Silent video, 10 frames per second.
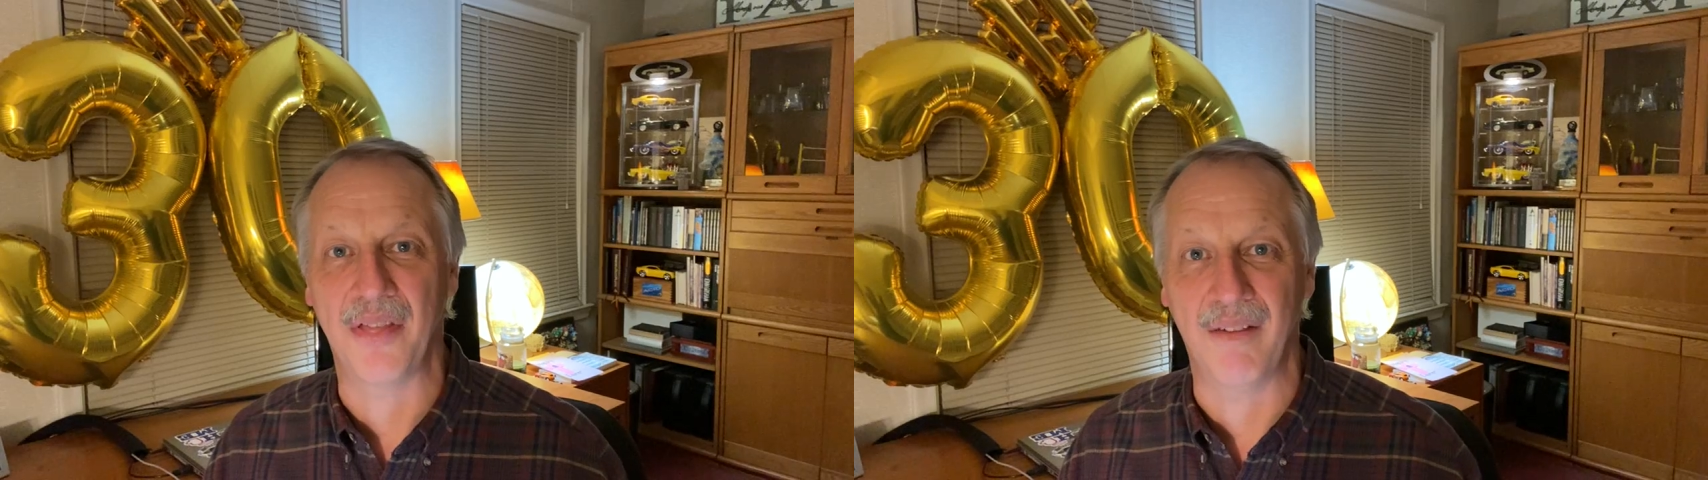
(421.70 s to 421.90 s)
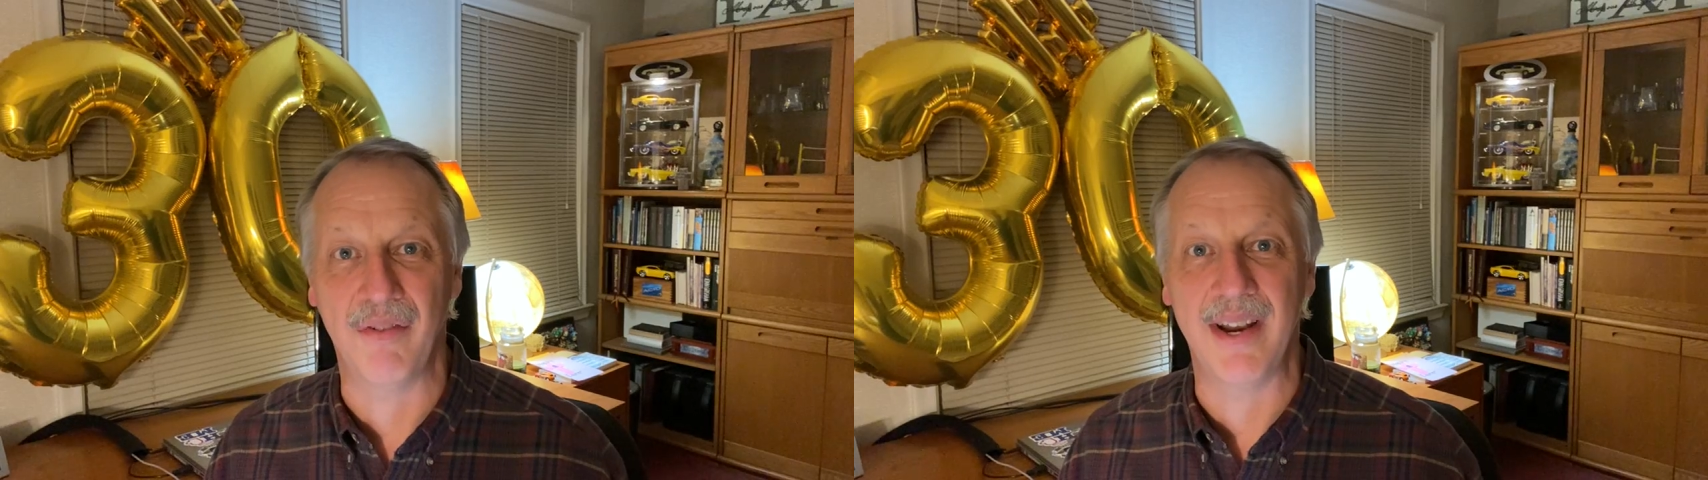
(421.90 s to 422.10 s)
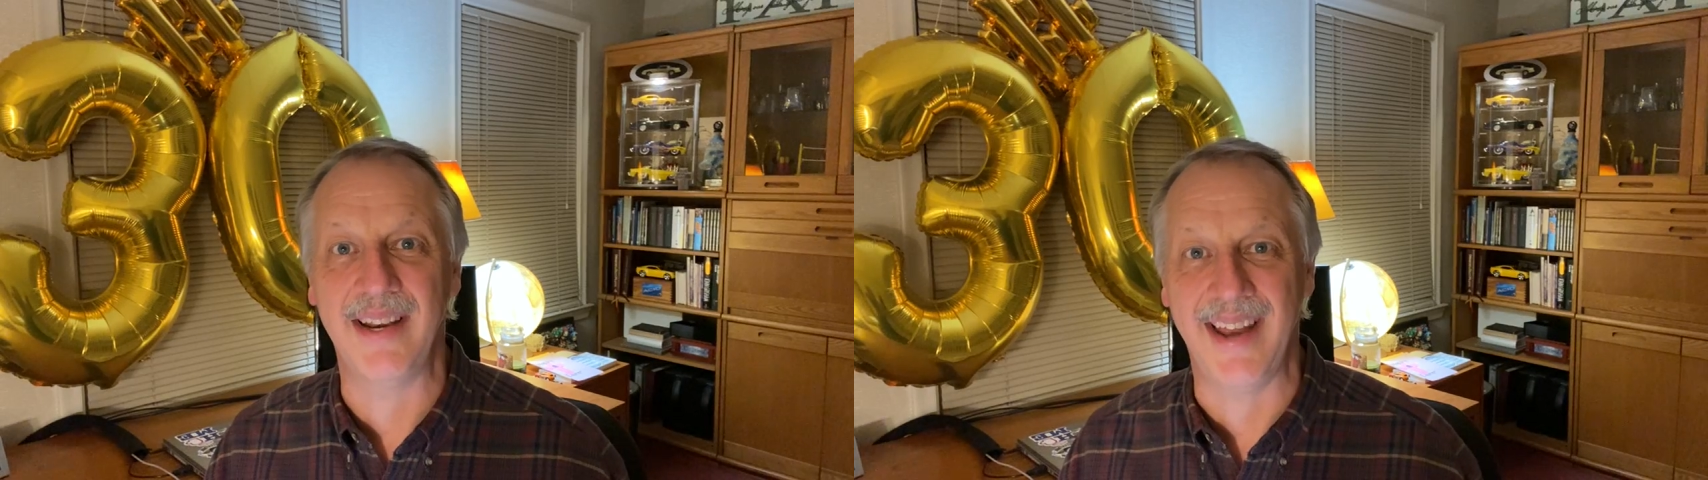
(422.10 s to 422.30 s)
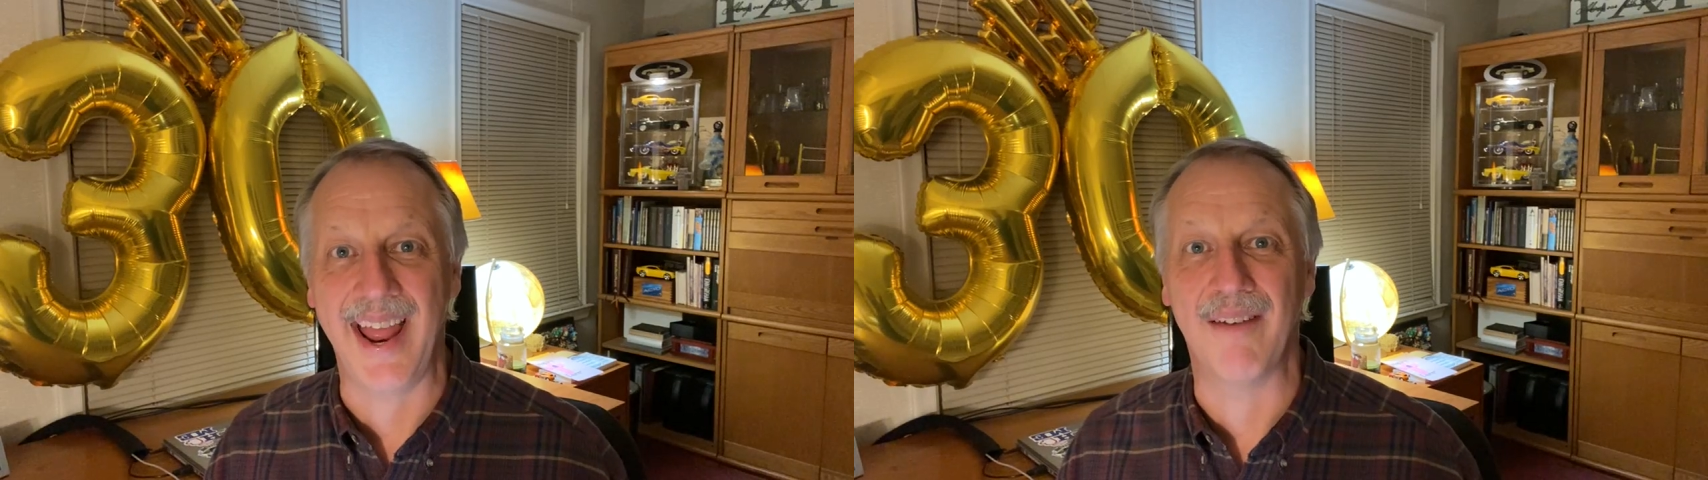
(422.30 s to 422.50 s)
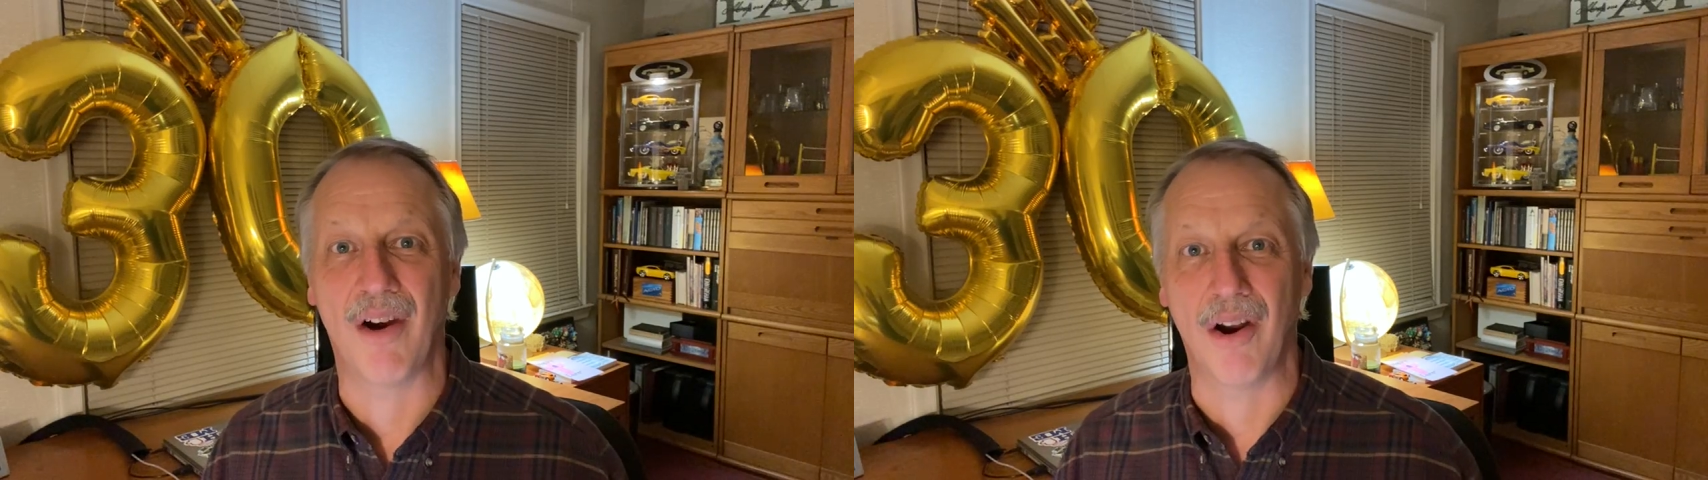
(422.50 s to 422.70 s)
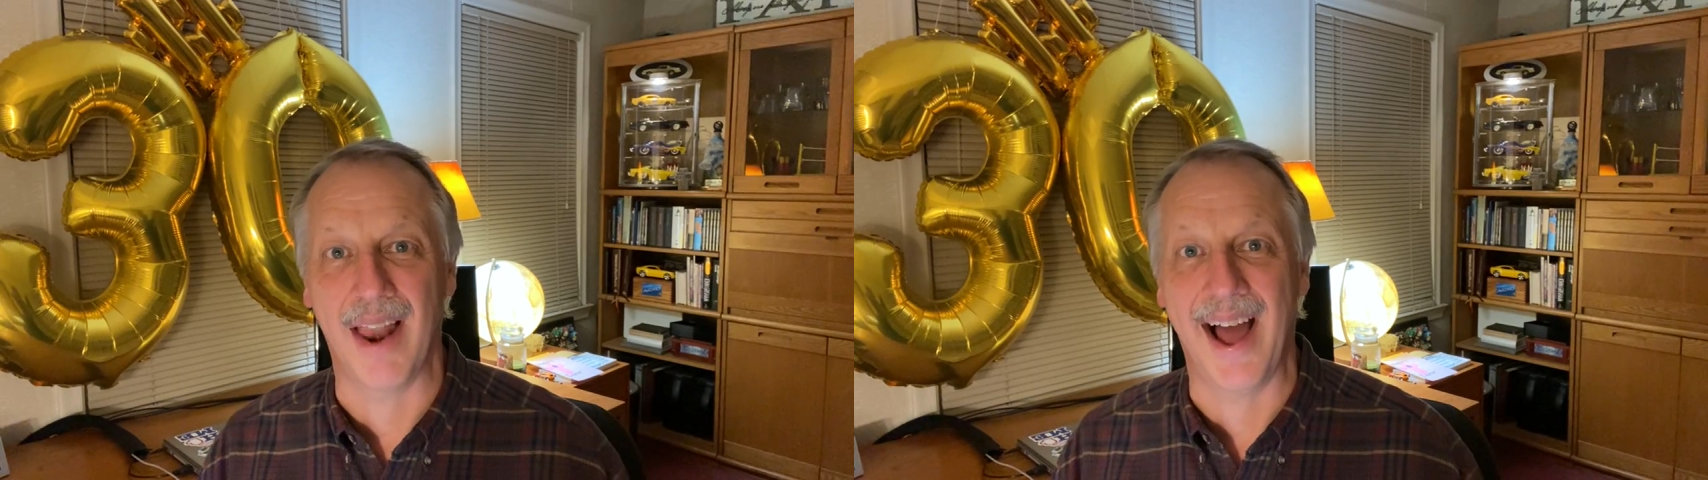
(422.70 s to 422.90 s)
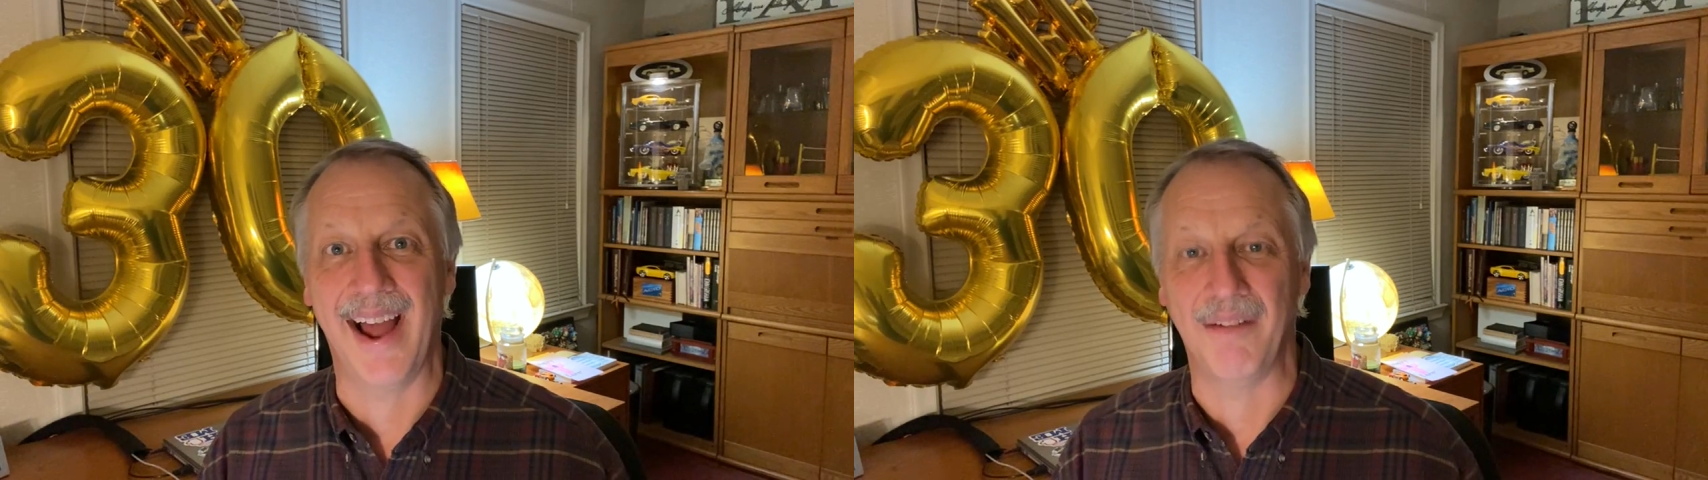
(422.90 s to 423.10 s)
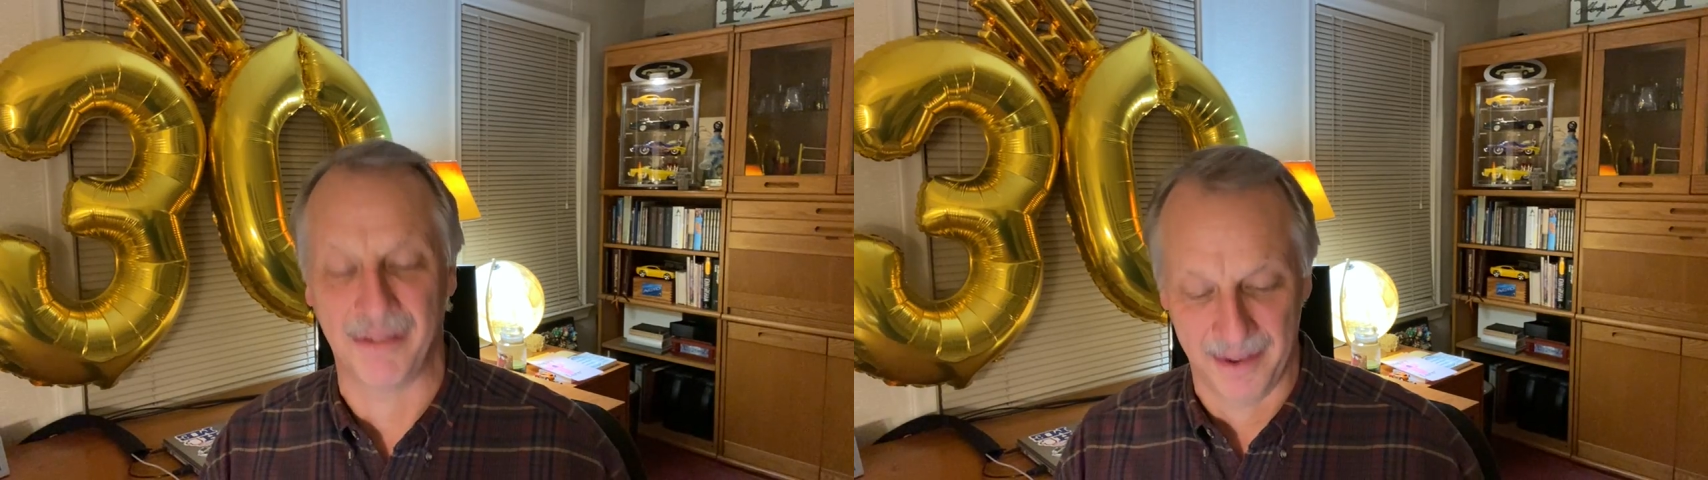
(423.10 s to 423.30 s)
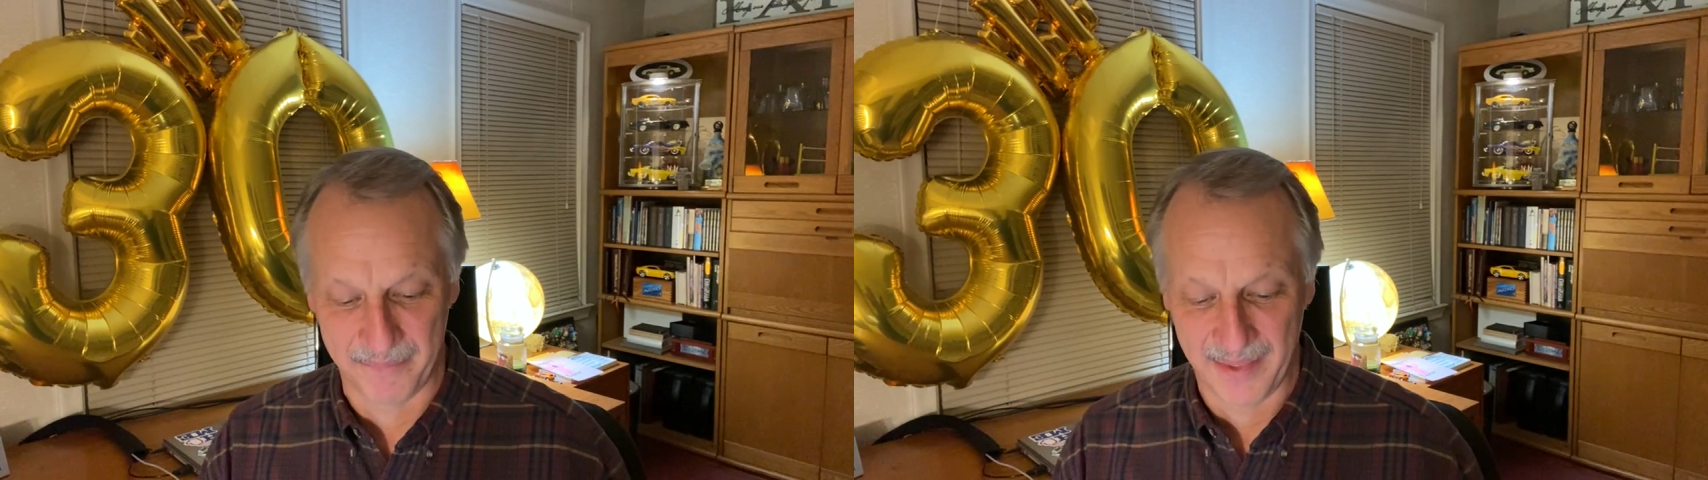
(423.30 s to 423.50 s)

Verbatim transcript: every day of our lives.